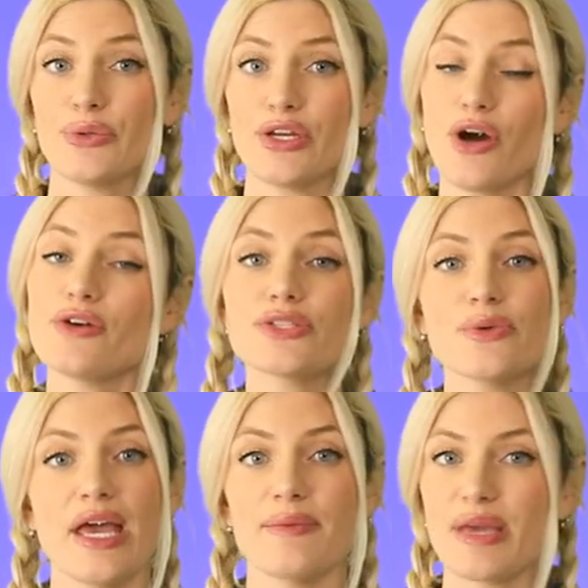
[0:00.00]
You can
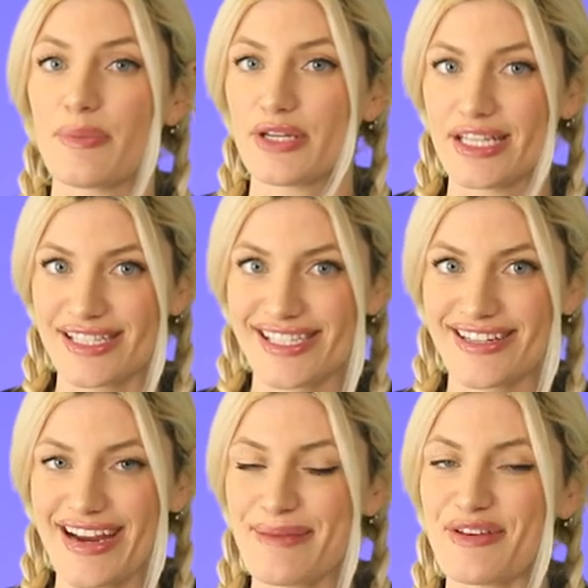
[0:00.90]
also hit me up on
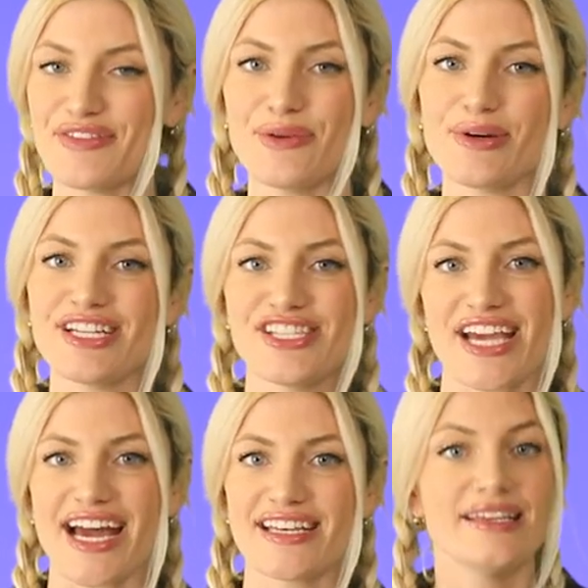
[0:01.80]
Instagram if you wanna
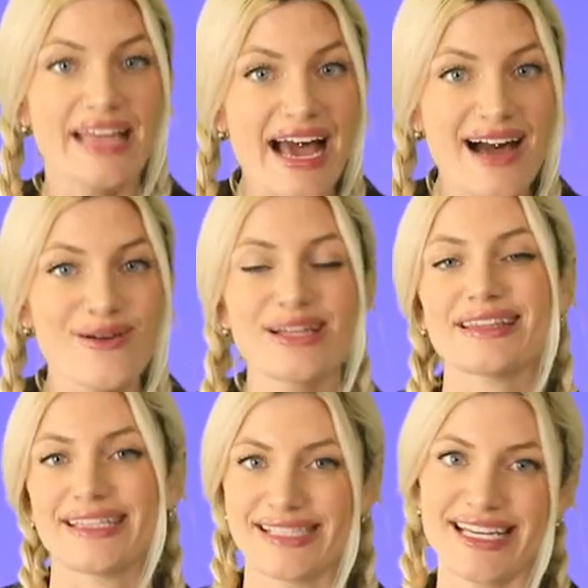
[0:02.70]
chat. Now,
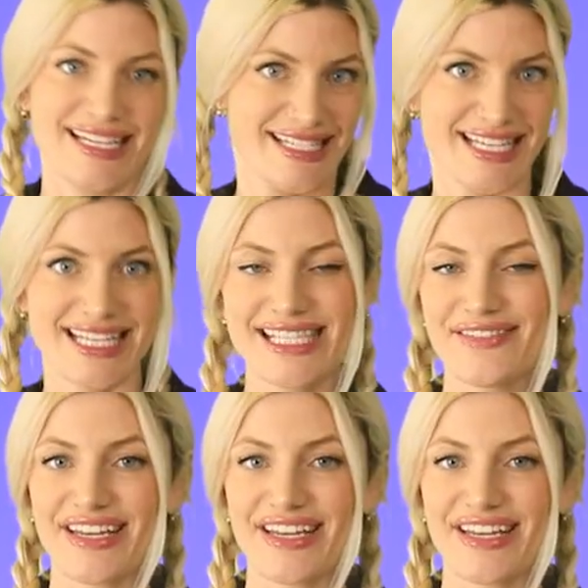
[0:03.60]
let's get into this